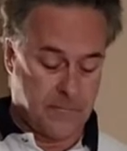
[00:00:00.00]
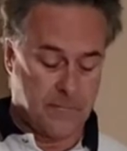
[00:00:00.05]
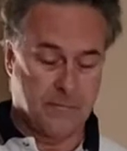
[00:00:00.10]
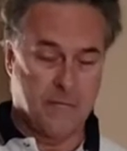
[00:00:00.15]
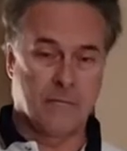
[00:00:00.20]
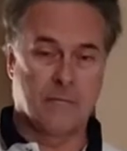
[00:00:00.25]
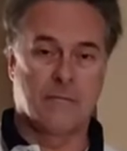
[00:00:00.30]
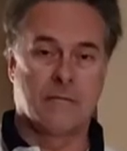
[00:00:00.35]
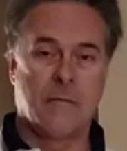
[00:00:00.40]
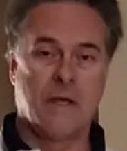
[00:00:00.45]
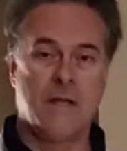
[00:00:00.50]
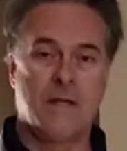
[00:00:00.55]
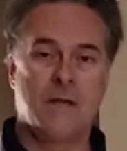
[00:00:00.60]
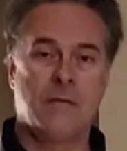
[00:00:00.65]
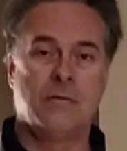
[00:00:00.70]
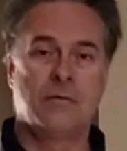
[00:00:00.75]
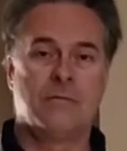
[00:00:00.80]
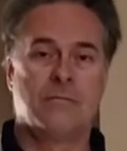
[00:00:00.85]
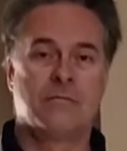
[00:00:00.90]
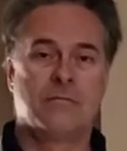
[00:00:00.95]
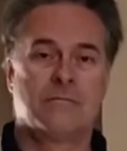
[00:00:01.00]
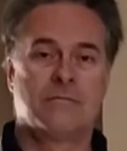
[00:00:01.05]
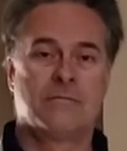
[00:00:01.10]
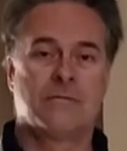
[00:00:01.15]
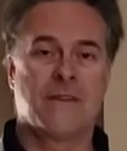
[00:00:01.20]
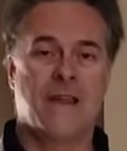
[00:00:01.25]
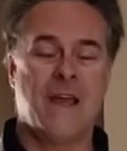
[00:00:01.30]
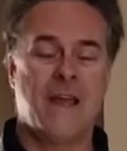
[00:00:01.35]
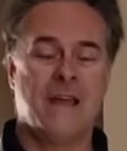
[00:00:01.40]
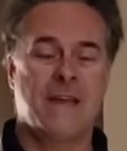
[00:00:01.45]
have fun golfing.
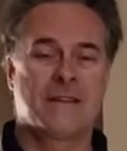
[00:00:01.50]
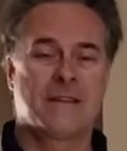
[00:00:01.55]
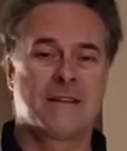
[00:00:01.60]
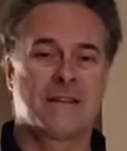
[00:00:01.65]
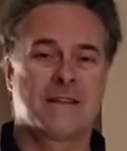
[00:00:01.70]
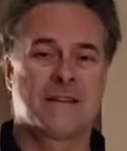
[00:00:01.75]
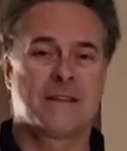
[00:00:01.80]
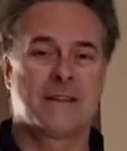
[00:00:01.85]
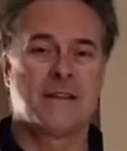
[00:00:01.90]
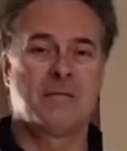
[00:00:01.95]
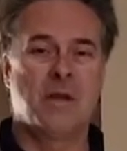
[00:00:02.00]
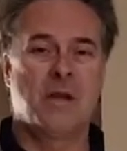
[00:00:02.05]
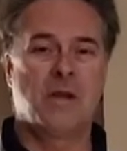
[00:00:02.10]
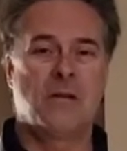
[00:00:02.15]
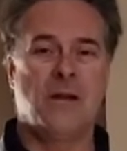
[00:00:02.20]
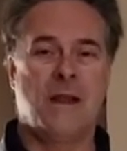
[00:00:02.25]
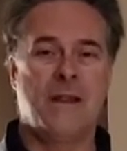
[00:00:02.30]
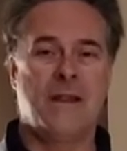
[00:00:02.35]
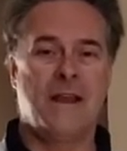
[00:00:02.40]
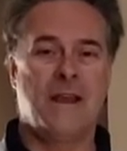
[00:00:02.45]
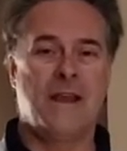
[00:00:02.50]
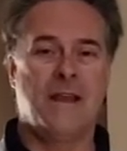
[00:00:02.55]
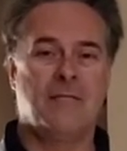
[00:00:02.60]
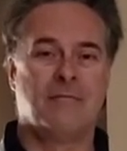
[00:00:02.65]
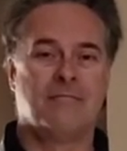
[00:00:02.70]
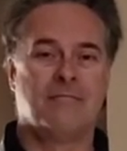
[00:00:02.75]
Thanks. It's going to be a great day.